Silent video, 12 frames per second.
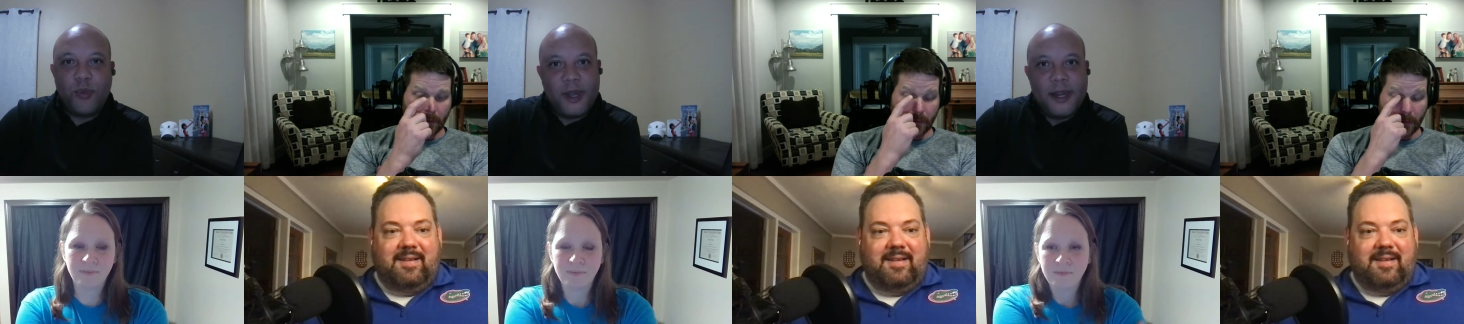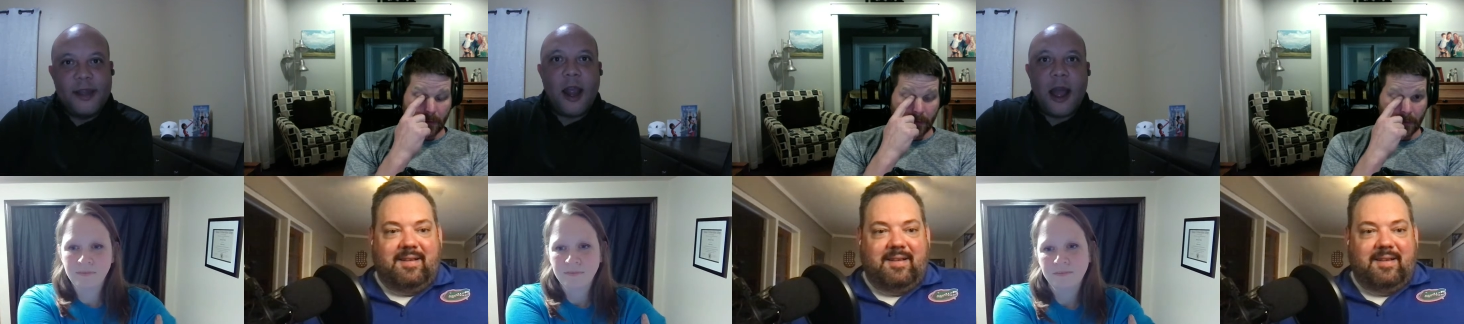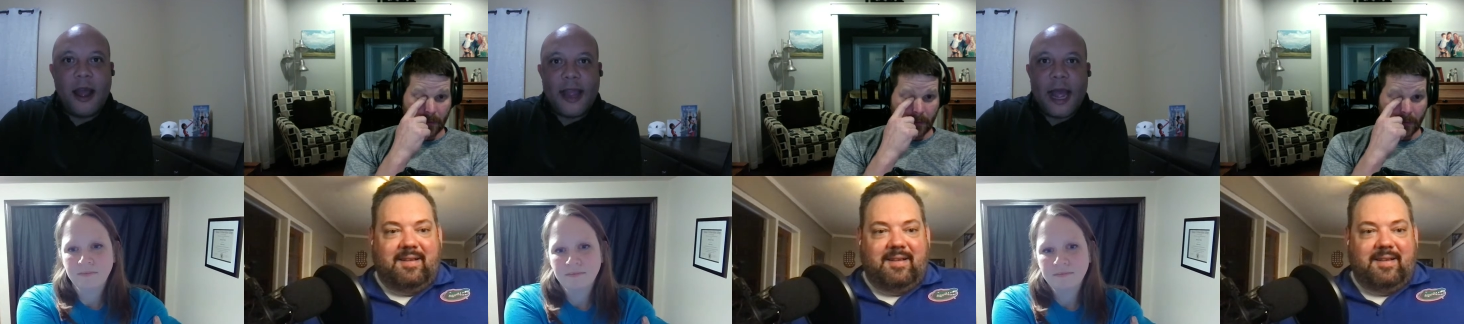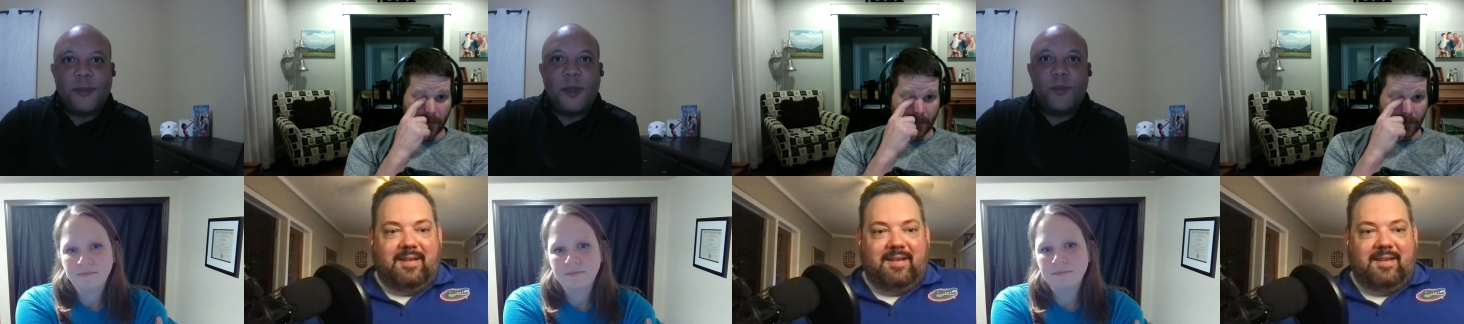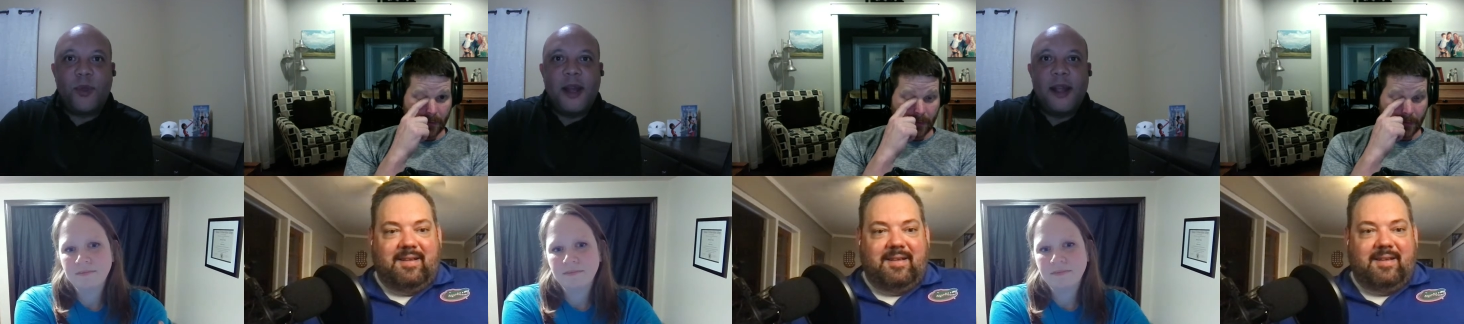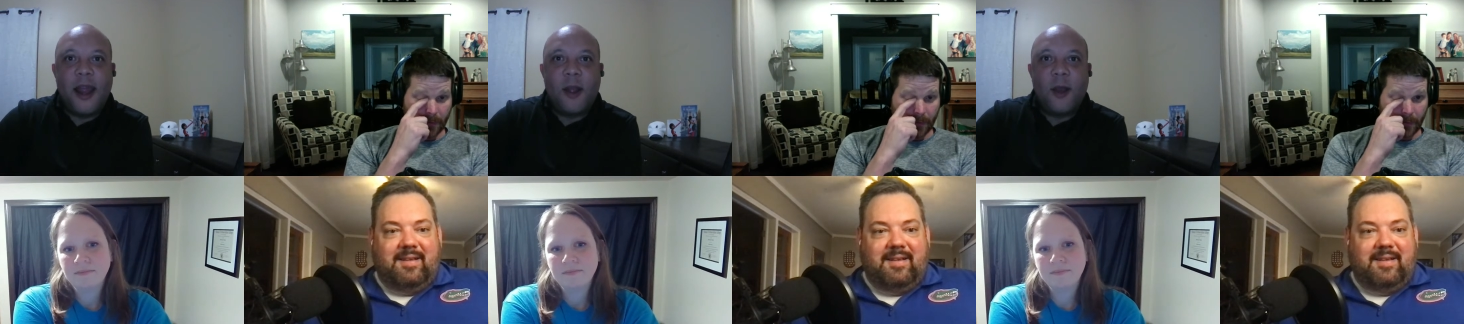Speaker 1: pretty narrow. I kept it pretty
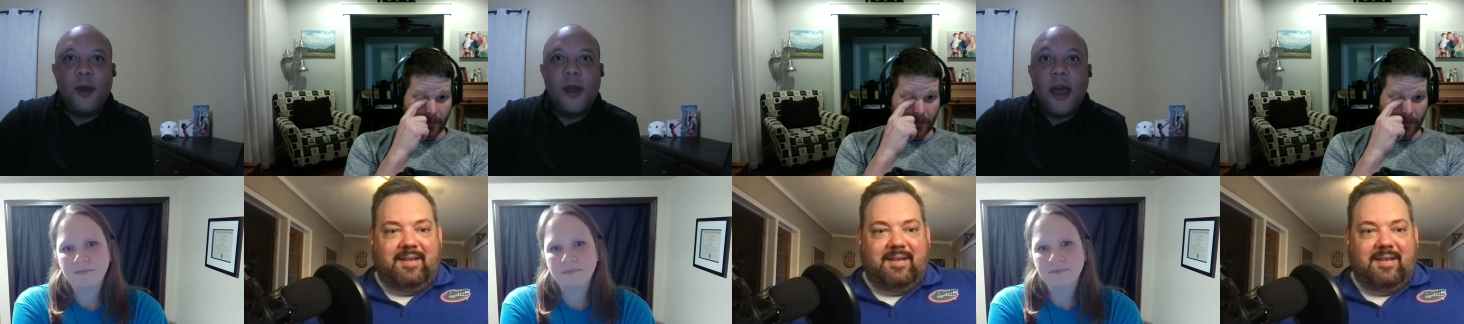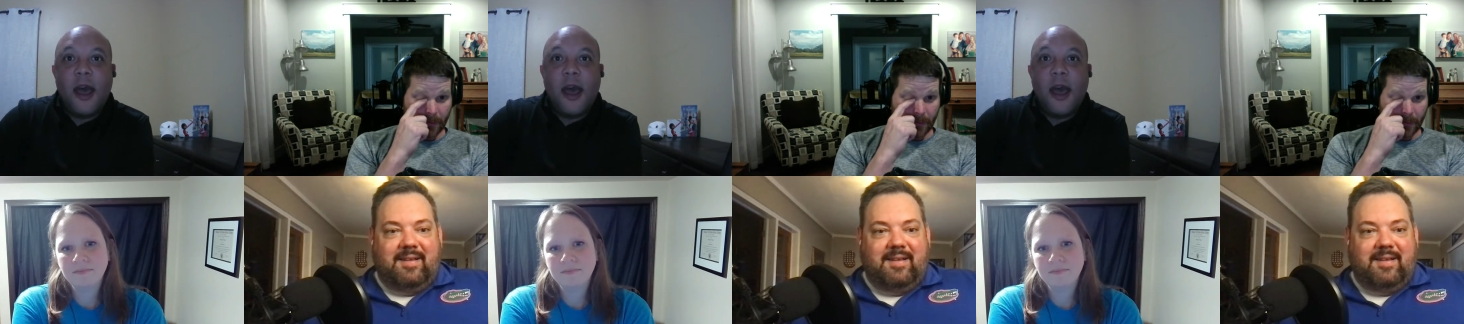narrow.